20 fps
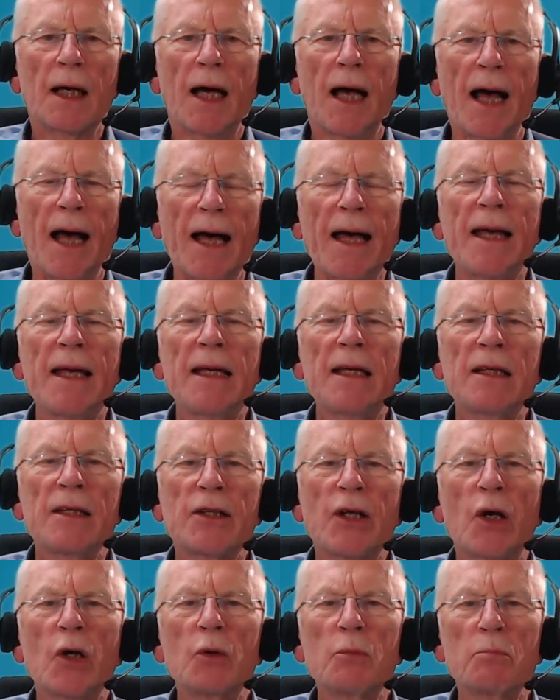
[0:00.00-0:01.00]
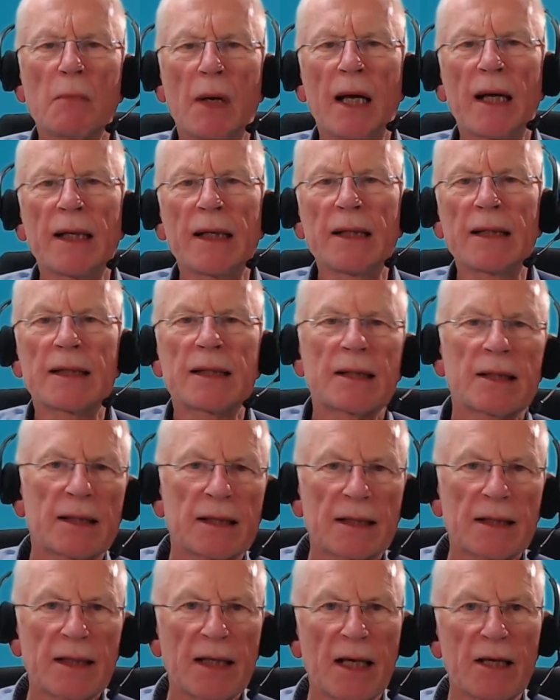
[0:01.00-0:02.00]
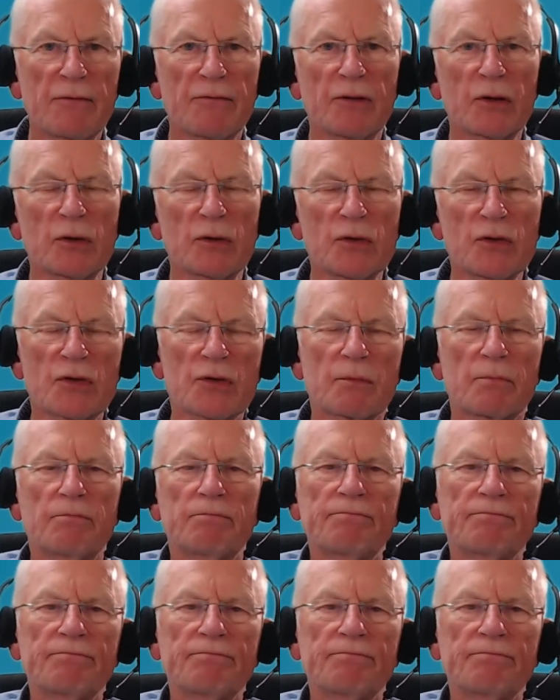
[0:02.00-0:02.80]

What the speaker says: I don't mind headphones.